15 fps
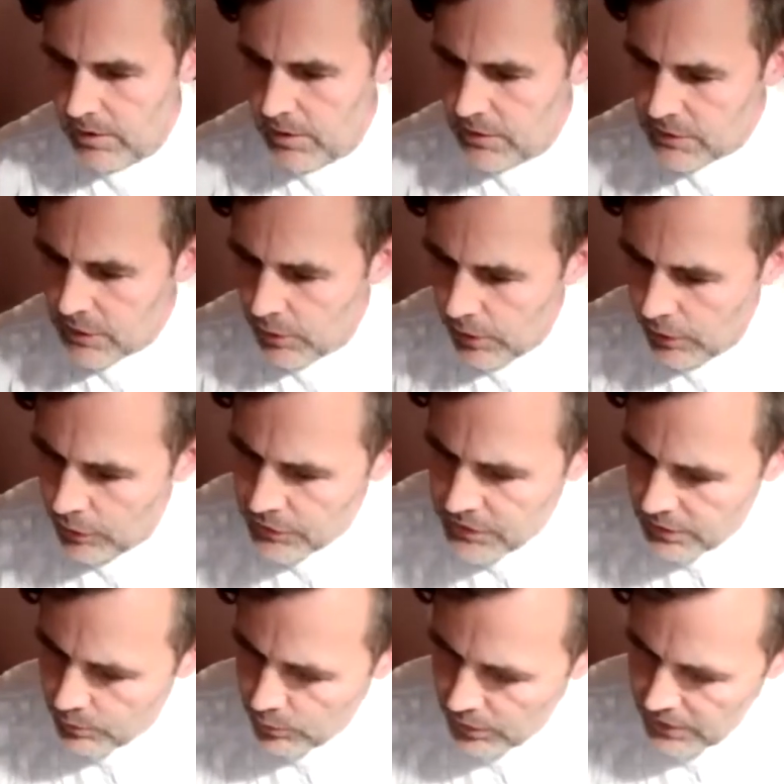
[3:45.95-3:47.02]
So a lot of
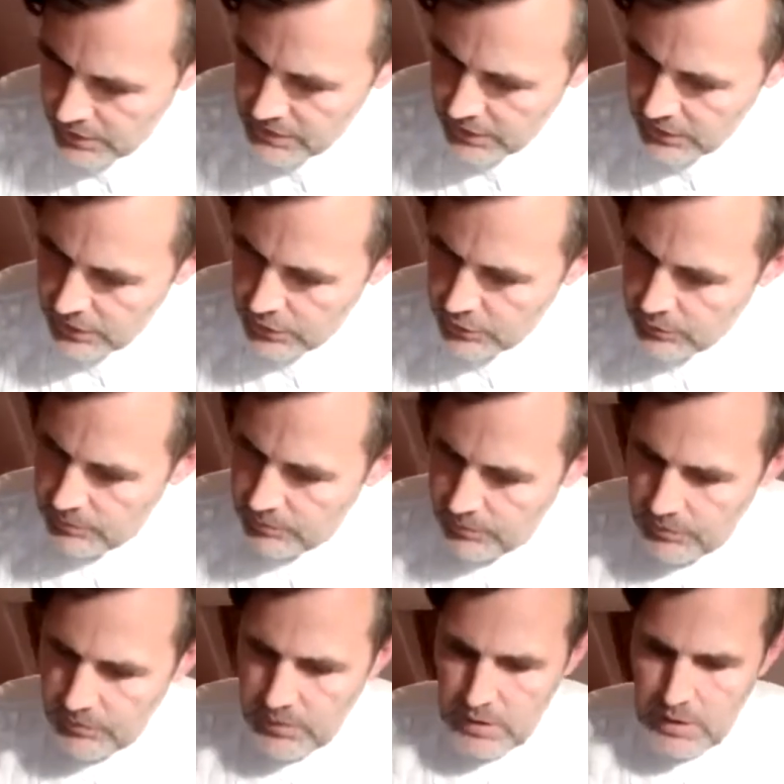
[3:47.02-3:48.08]
the work that I do
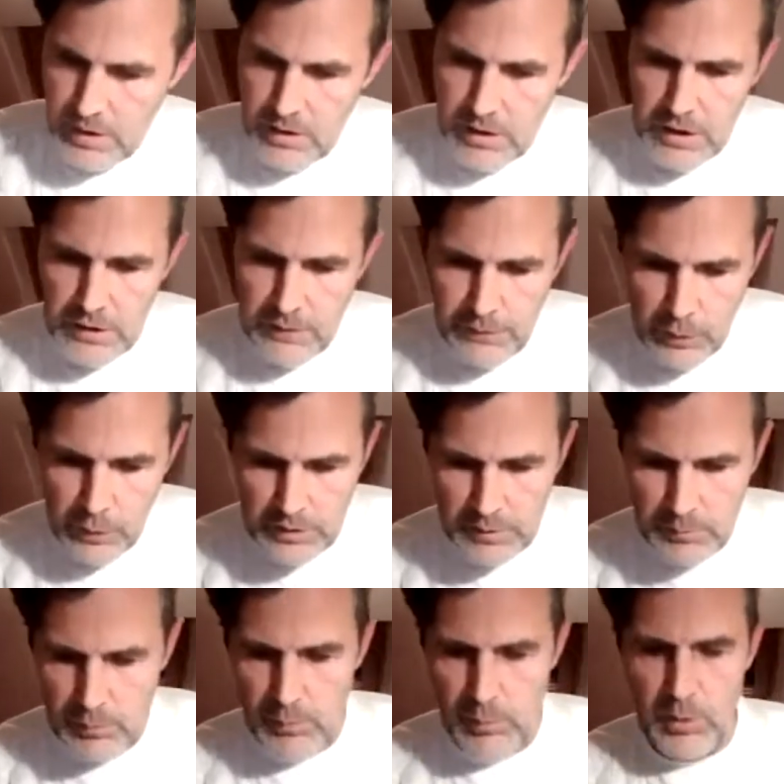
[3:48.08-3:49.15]
in the
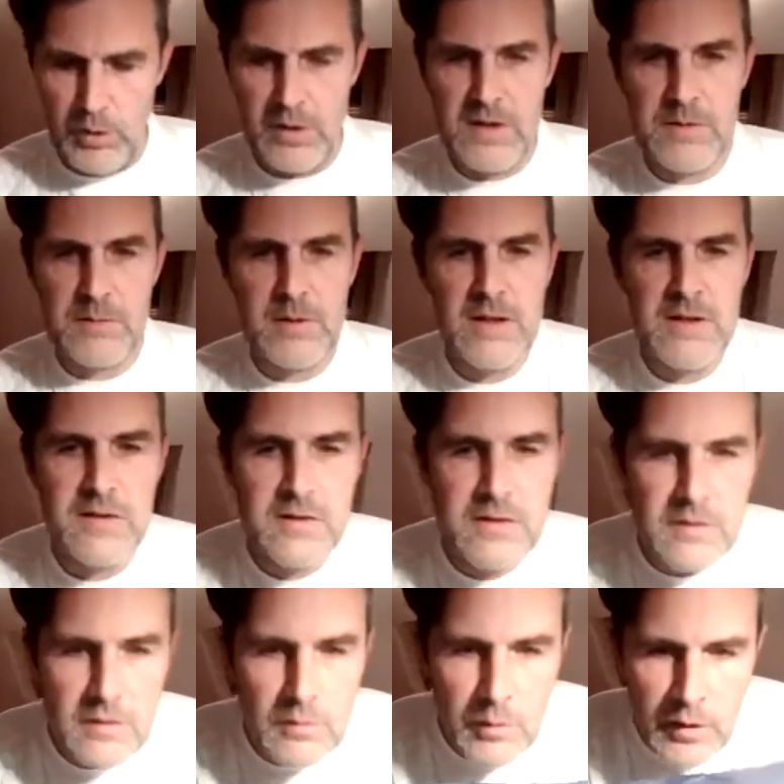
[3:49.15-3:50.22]
folding work is
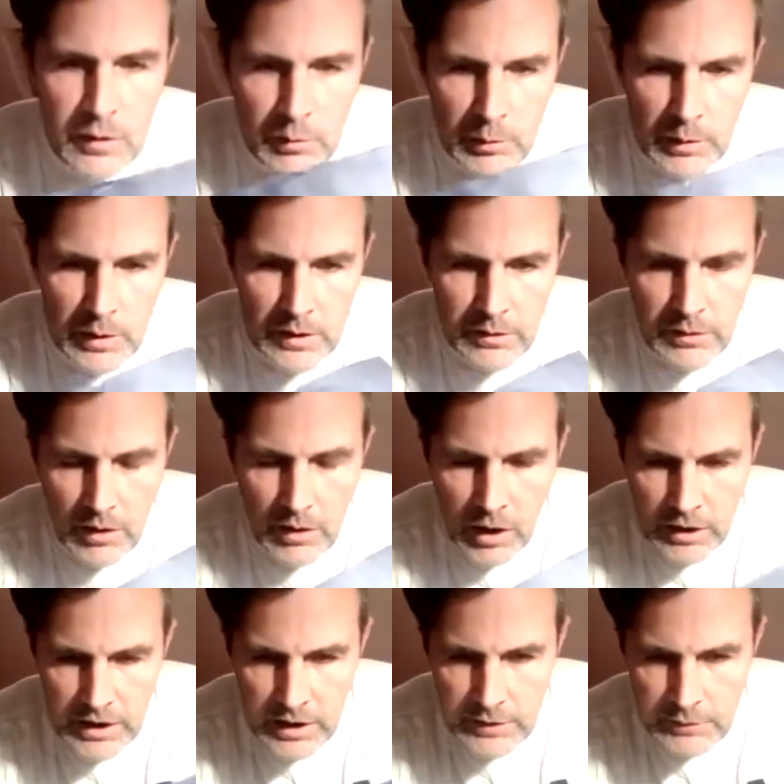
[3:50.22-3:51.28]
with
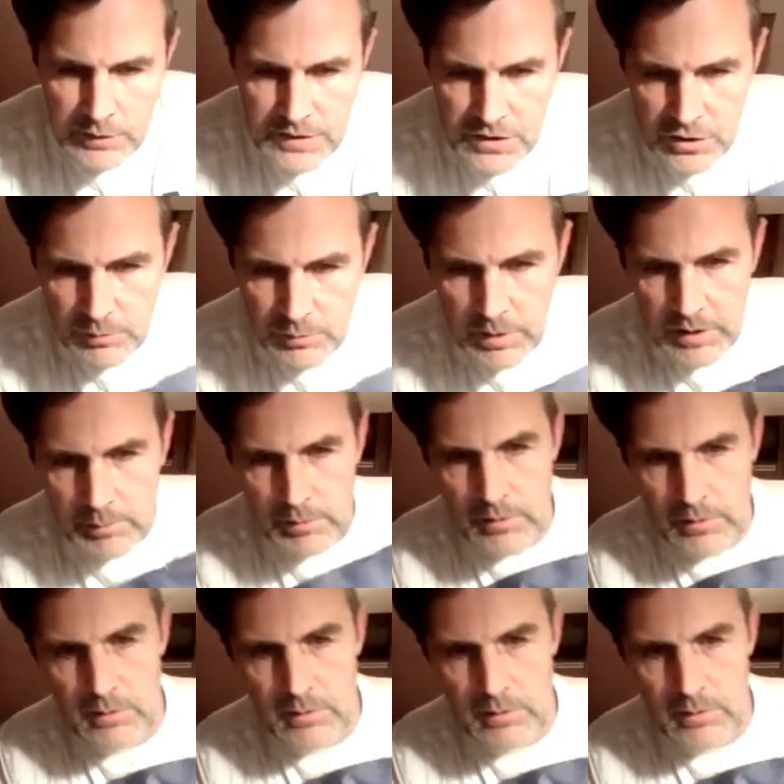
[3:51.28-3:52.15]
archival tissue paper.